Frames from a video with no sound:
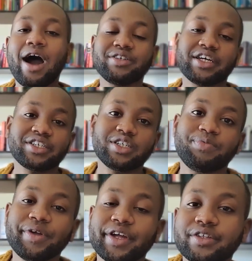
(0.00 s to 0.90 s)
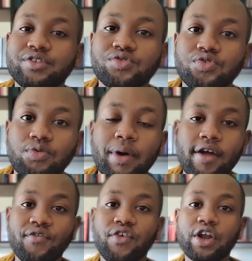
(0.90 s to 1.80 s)
I was actually speaking to my
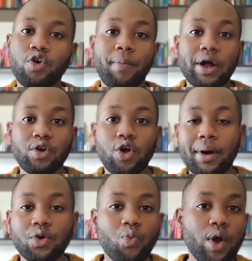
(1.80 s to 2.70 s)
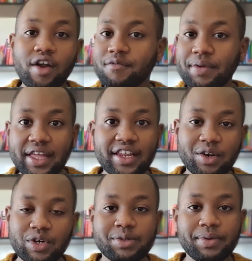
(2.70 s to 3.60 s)
friend Kopano about where I've been
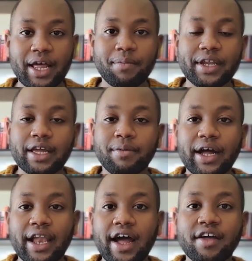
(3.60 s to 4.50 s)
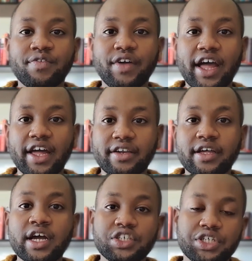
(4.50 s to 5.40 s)
and what's been happening in my life, and
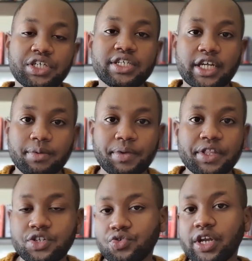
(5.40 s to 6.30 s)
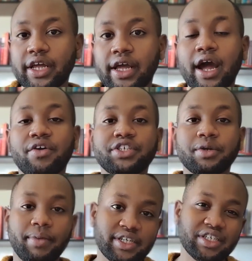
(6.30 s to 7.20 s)
she sent me this really
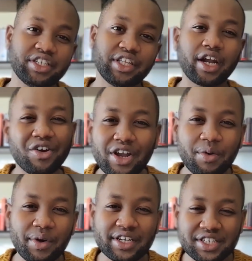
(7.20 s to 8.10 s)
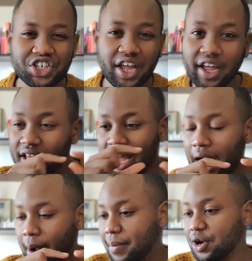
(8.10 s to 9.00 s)
encouraging message that I really want to share
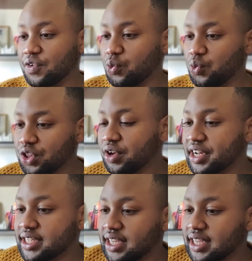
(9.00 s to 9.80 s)
a bit of it with you. And it